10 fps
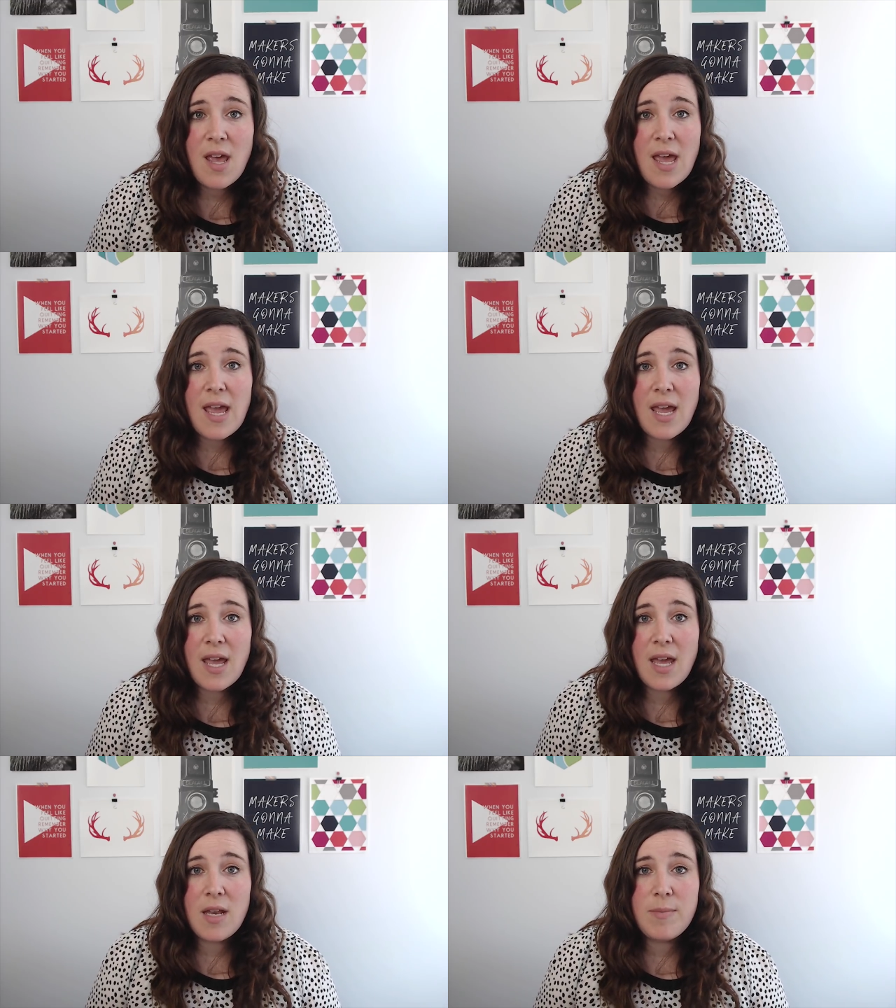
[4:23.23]

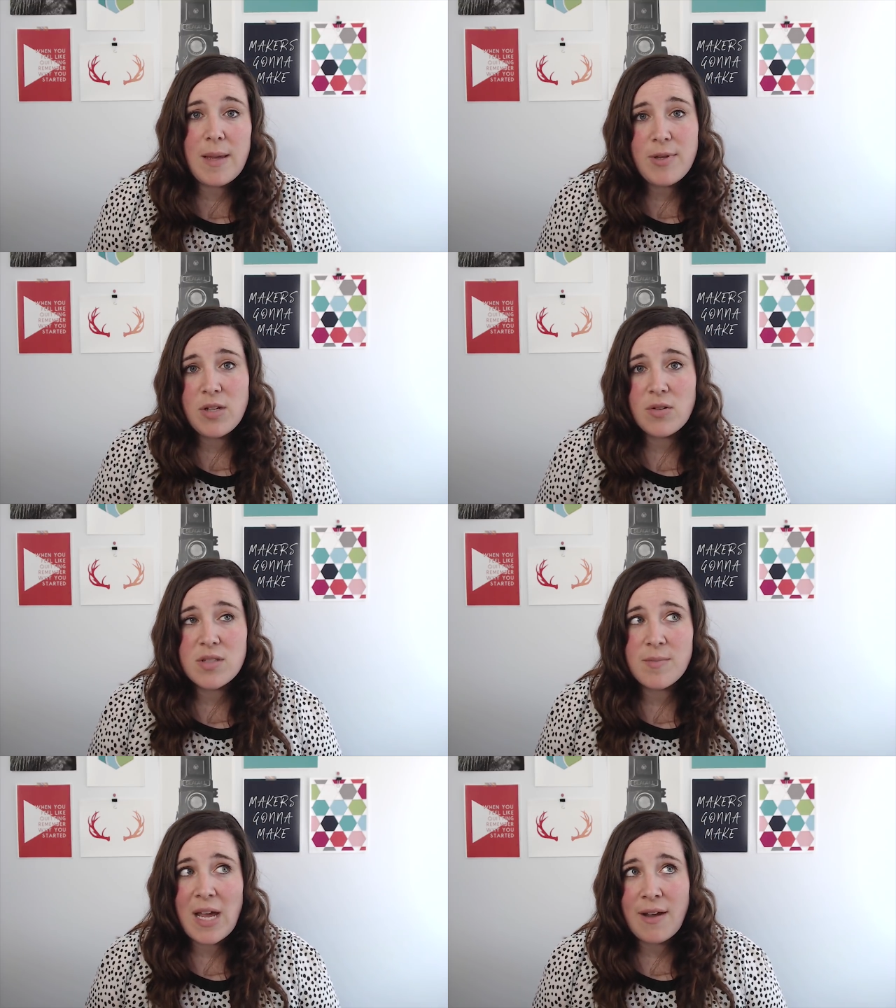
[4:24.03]
and maybe you noticed
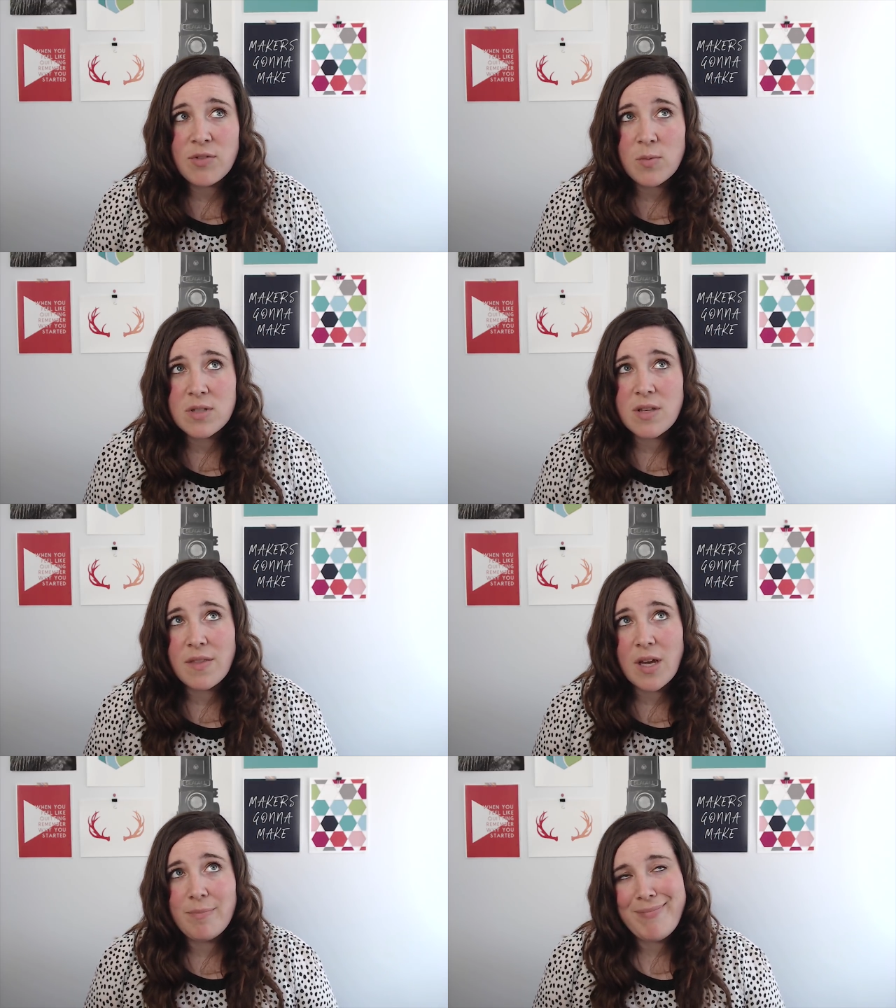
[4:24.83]
them afterwards and
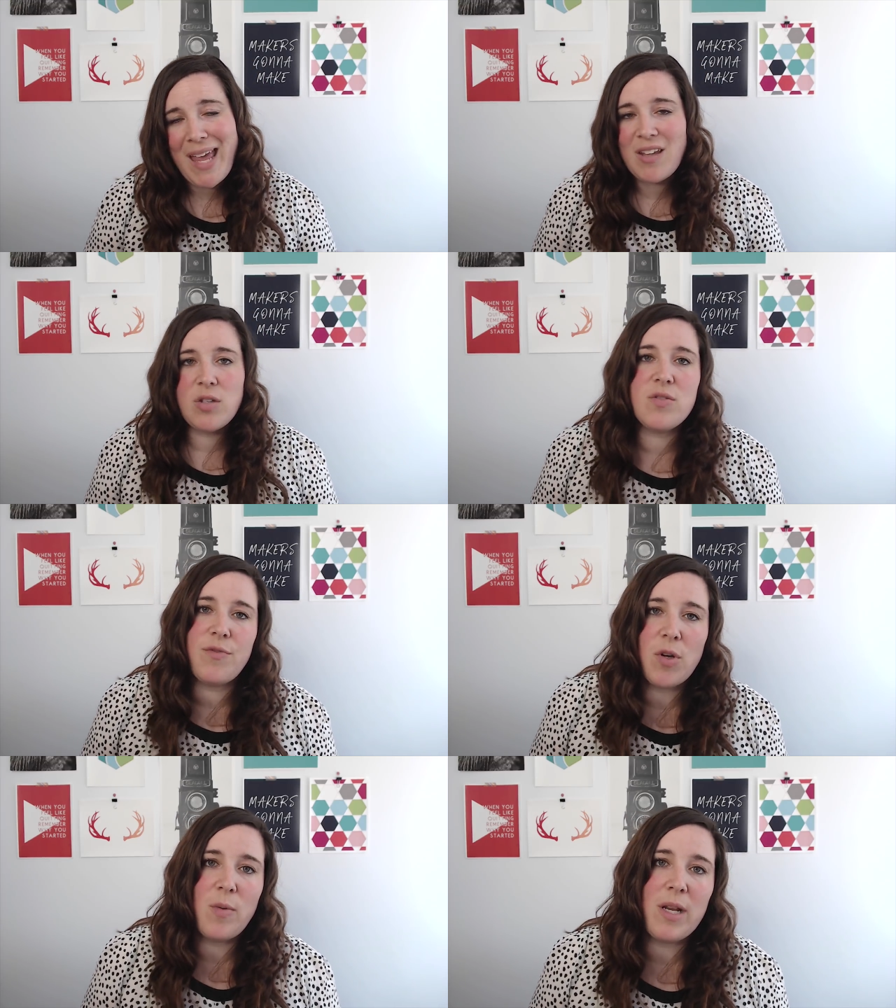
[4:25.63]
thought, I'll use the
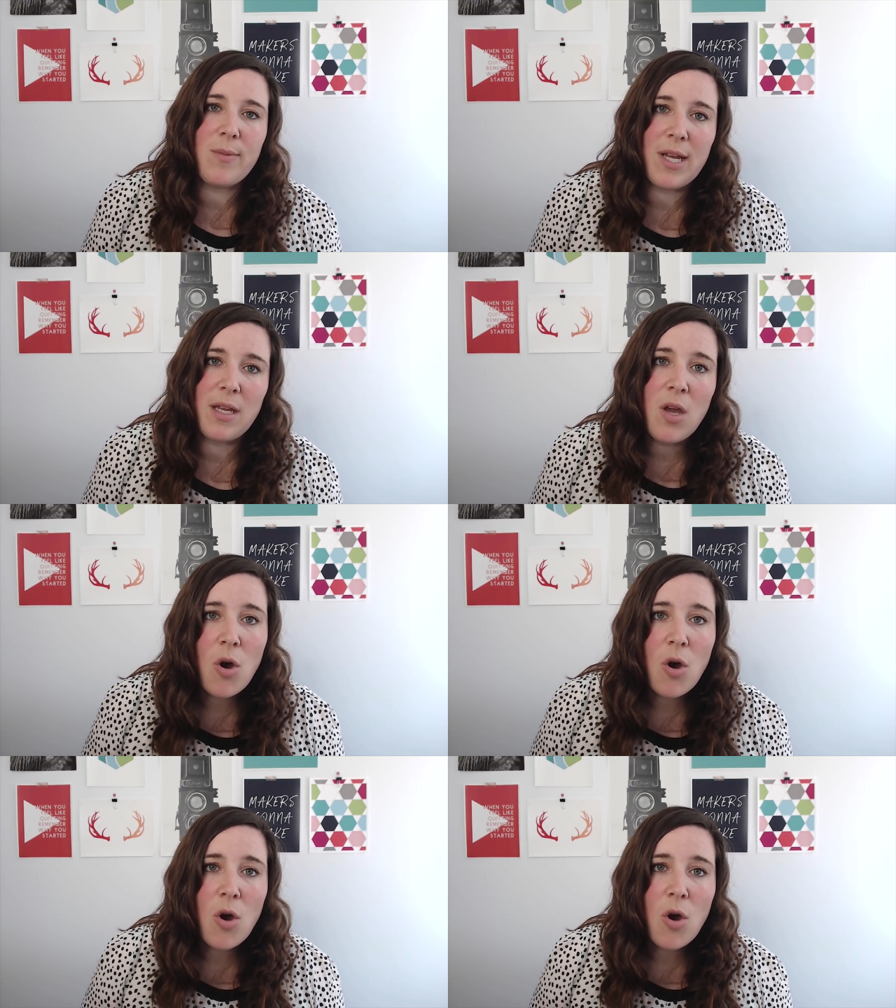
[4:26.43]
photo anyway,